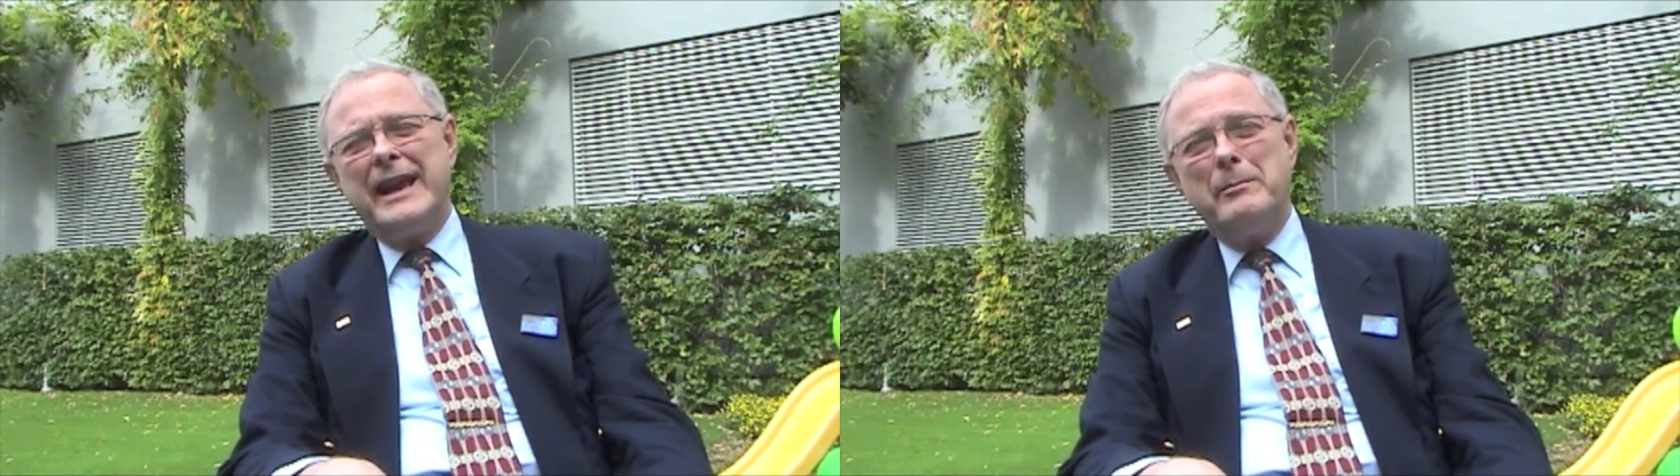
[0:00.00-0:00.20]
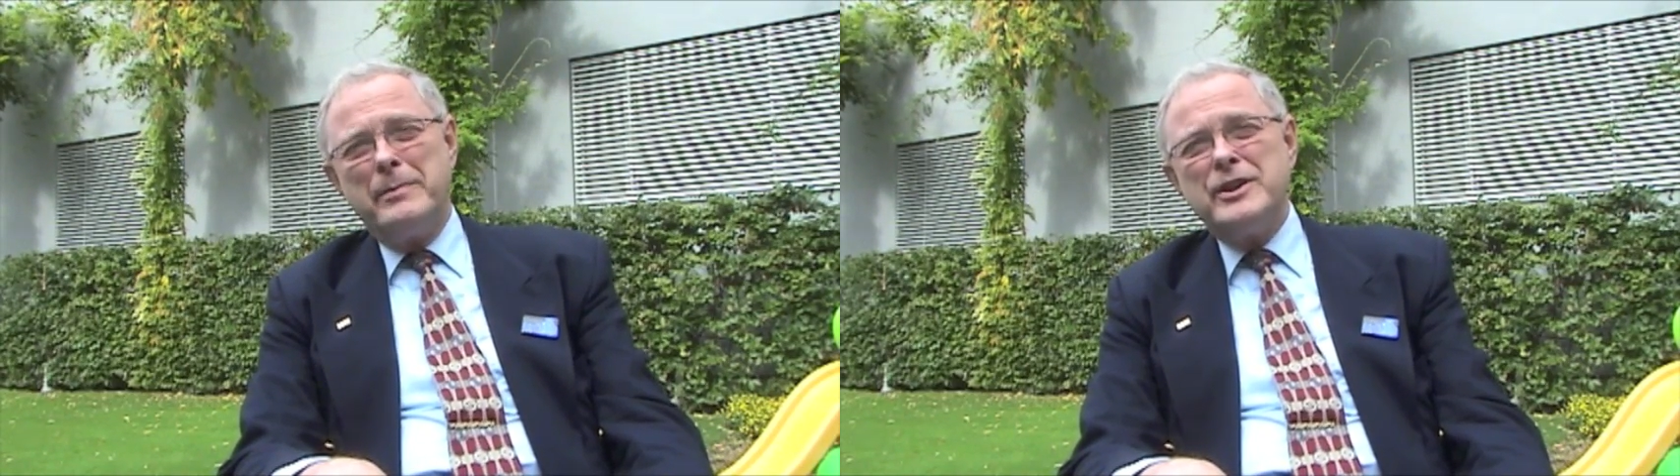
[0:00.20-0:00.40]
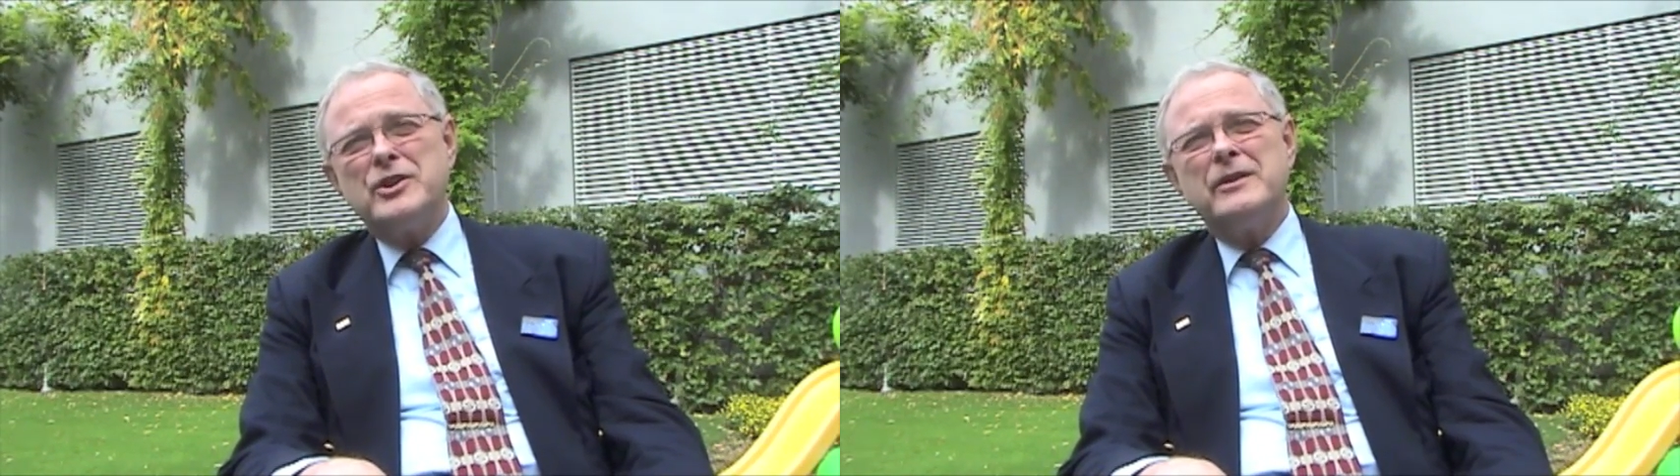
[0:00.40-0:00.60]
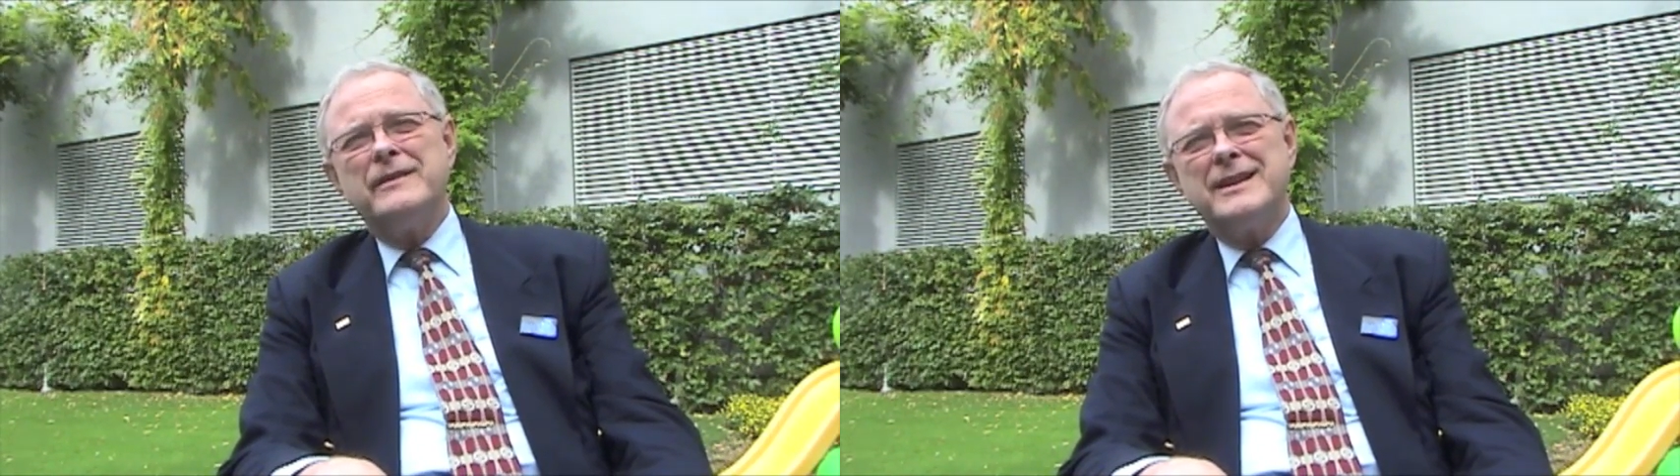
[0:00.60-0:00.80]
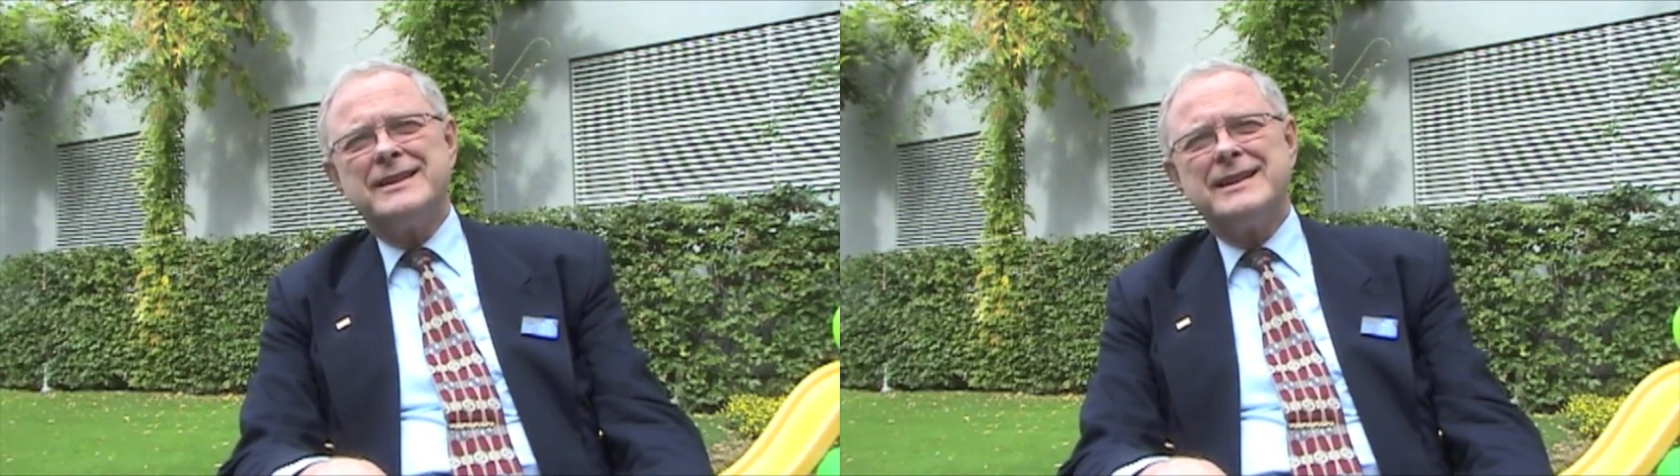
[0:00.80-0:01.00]

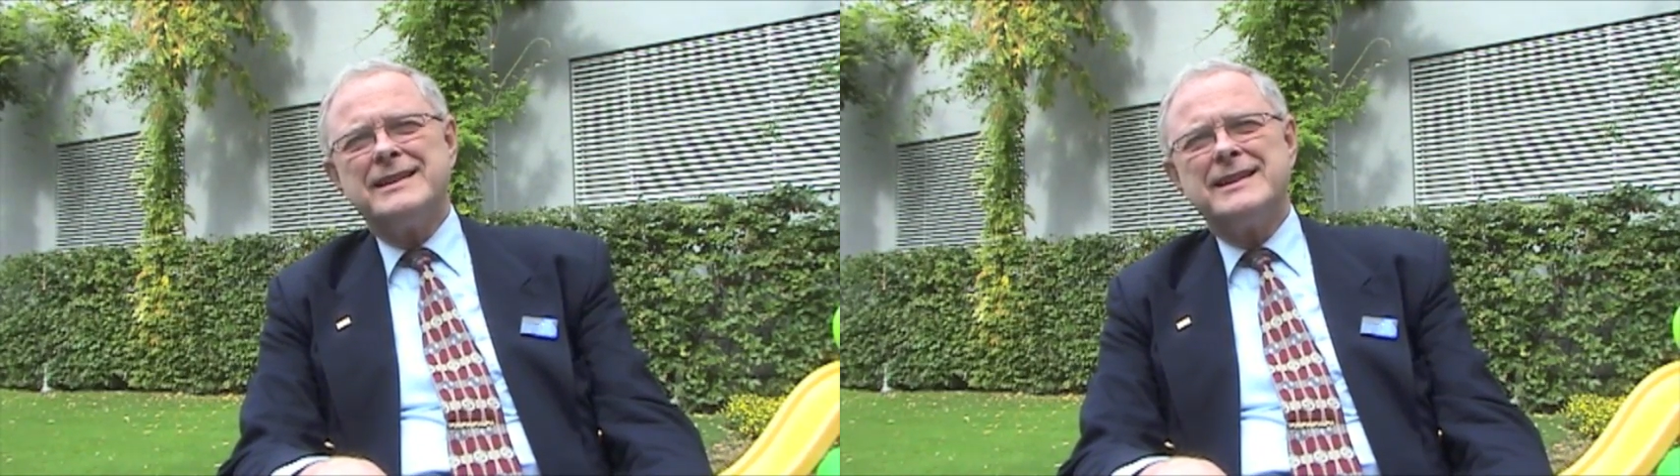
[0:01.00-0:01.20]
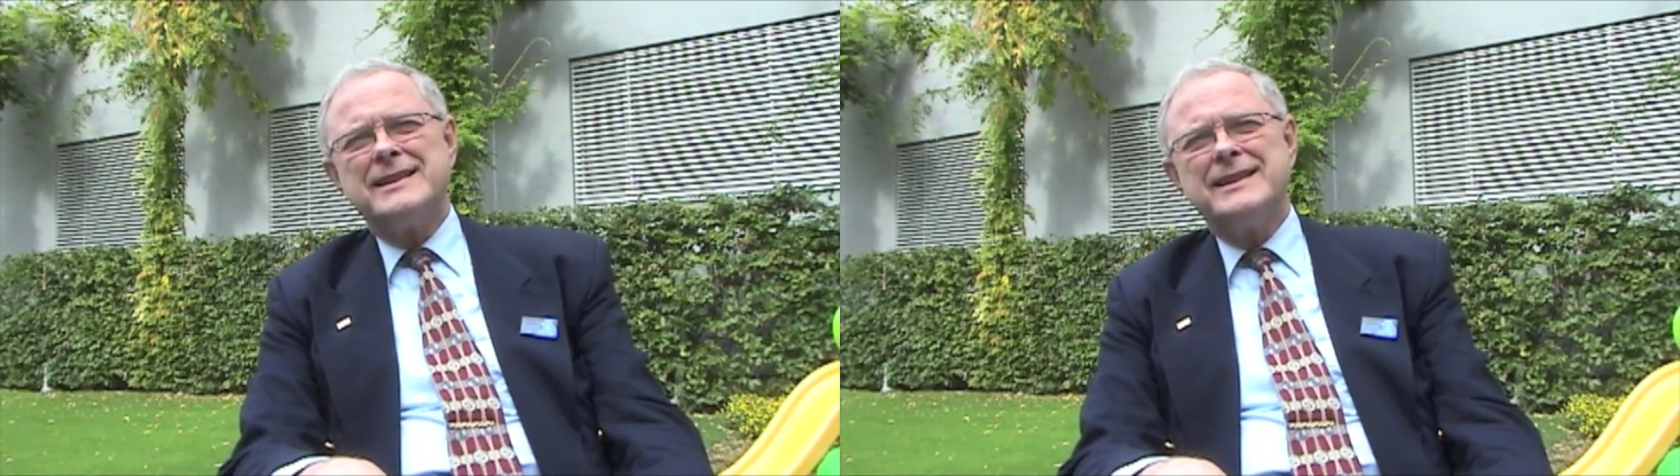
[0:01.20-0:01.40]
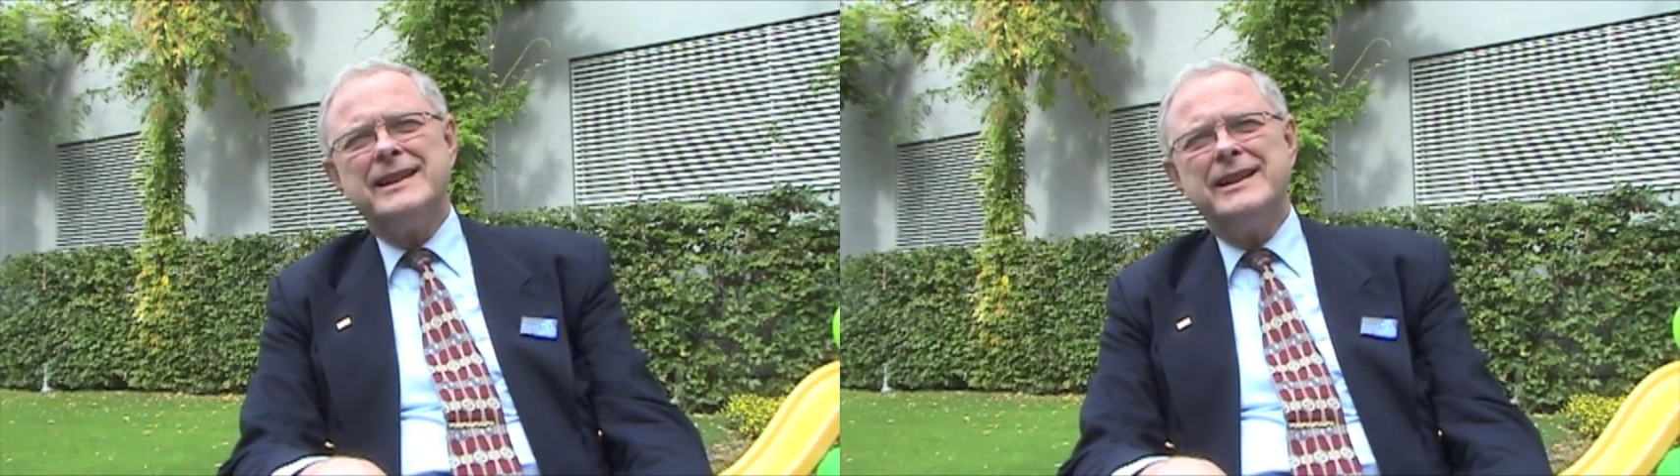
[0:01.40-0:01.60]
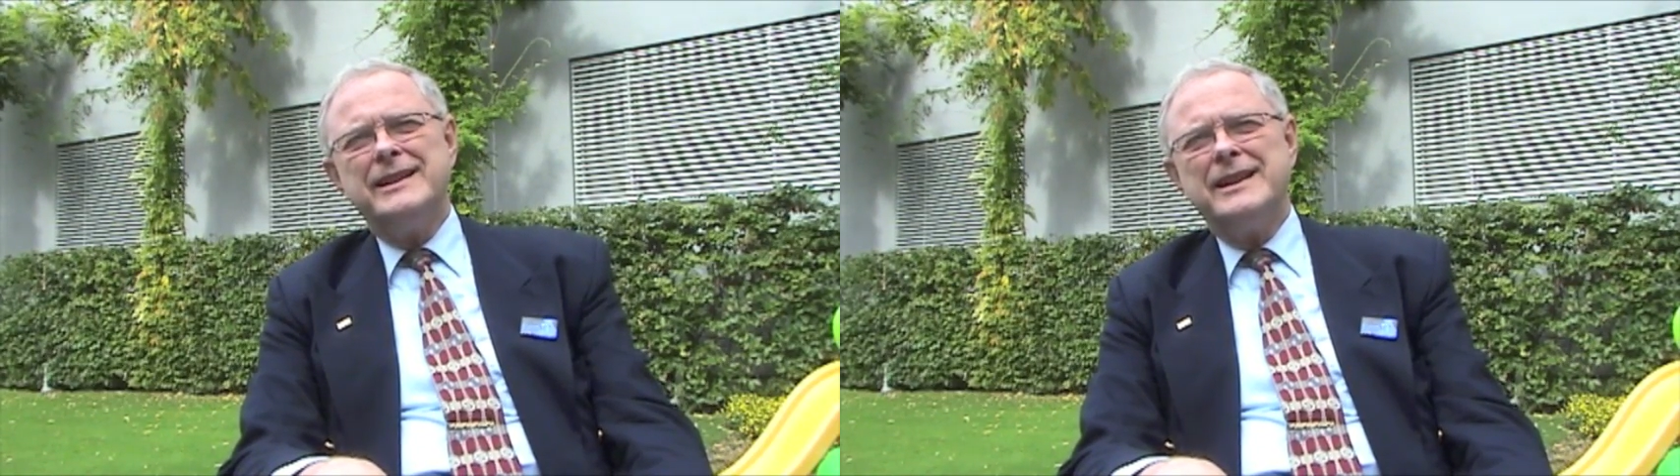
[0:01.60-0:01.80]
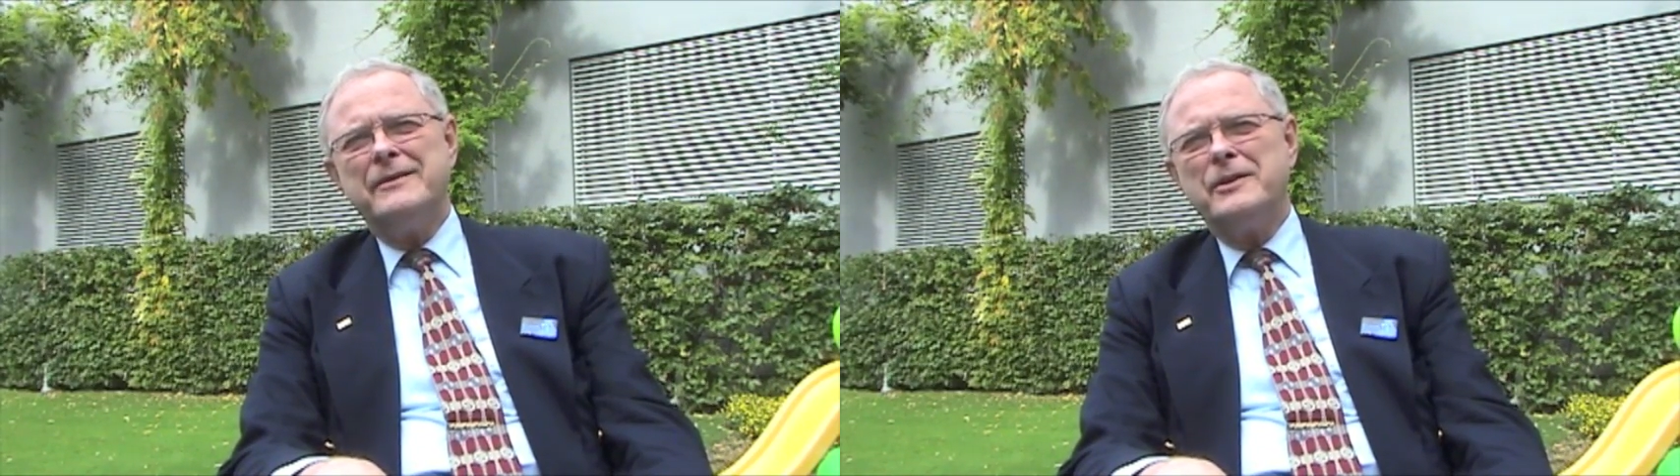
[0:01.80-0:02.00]
ambition that's
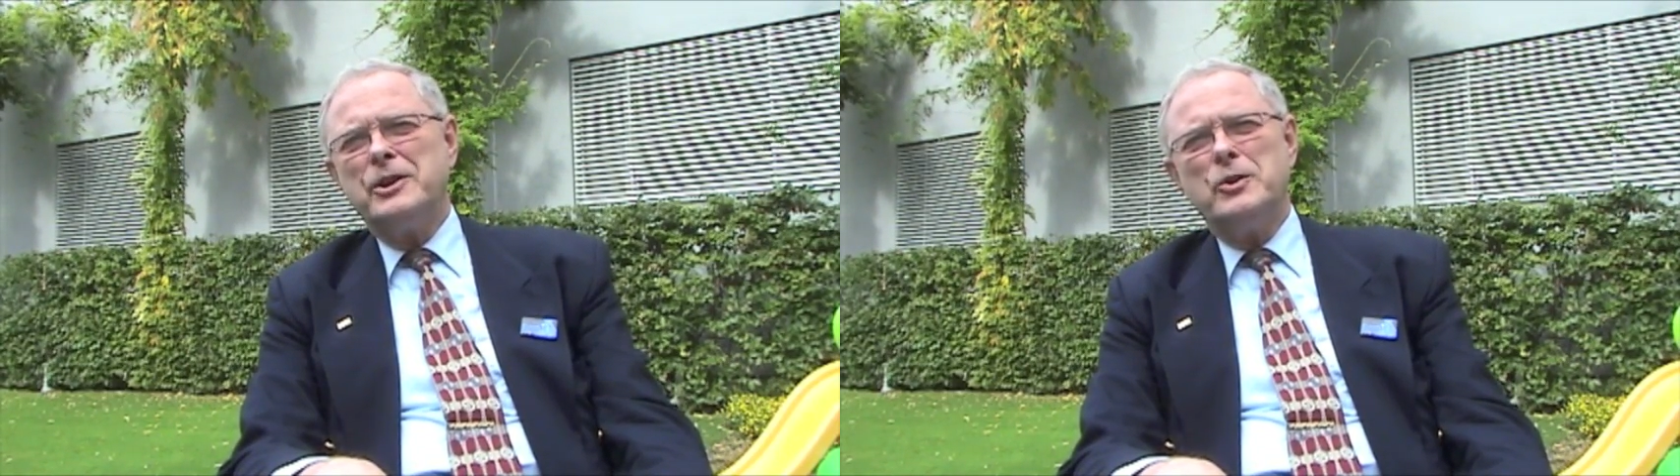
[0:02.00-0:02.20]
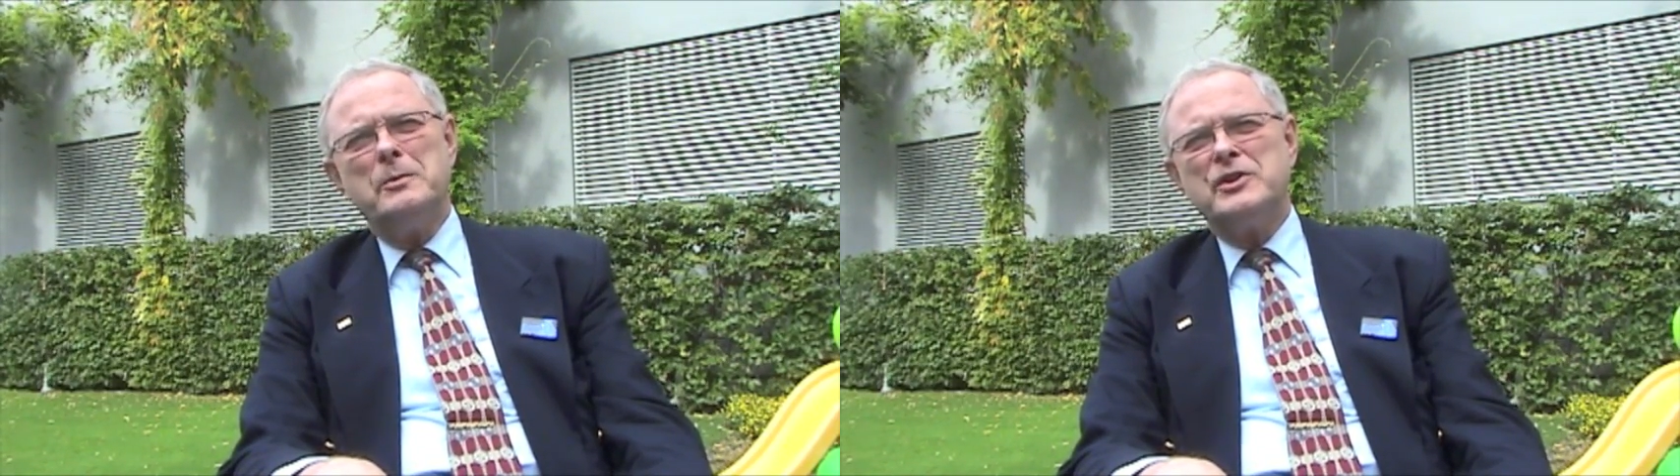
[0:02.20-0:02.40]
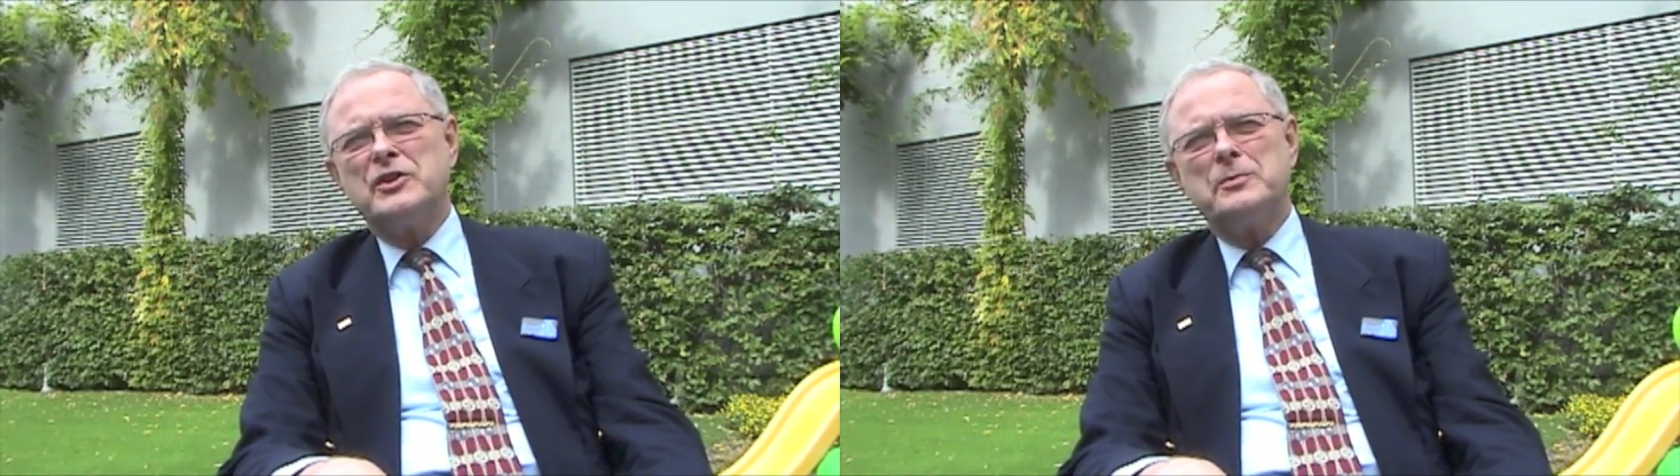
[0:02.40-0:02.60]
existed in the human